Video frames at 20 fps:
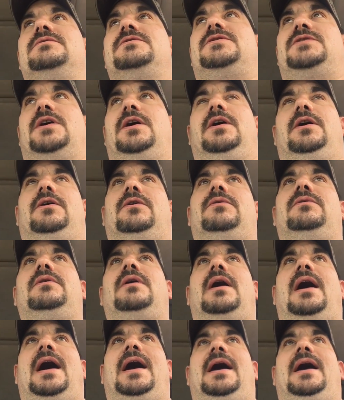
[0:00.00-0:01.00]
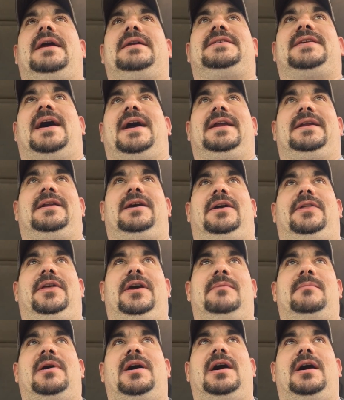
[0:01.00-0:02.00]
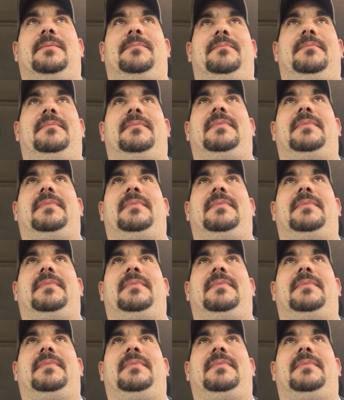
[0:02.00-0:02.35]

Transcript: So I tightened all them up.